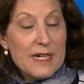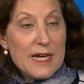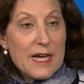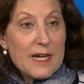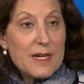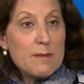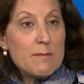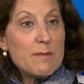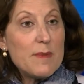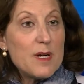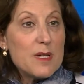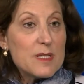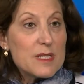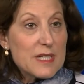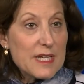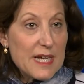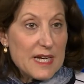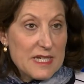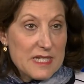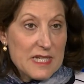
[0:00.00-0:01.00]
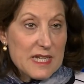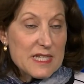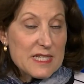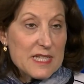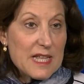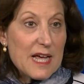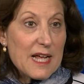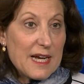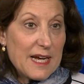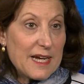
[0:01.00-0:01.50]
And in most cases,
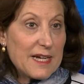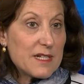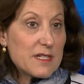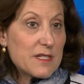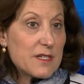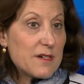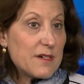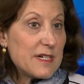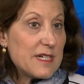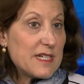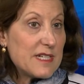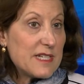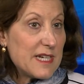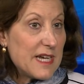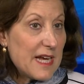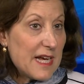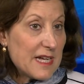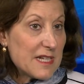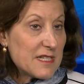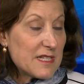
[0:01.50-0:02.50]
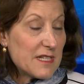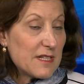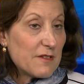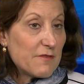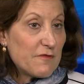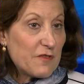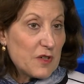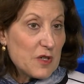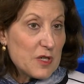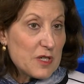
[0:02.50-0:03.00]
that answer is yes in the
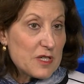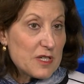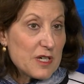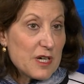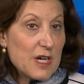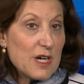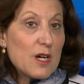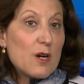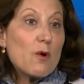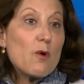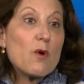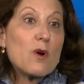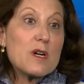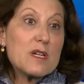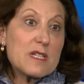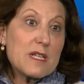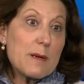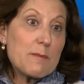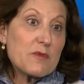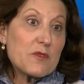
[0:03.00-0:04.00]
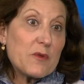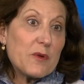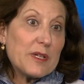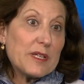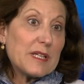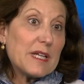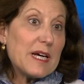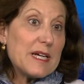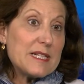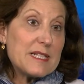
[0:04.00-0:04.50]
first or
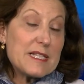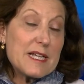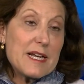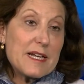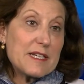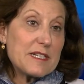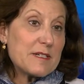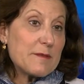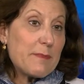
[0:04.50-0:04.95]
subsequent line setting,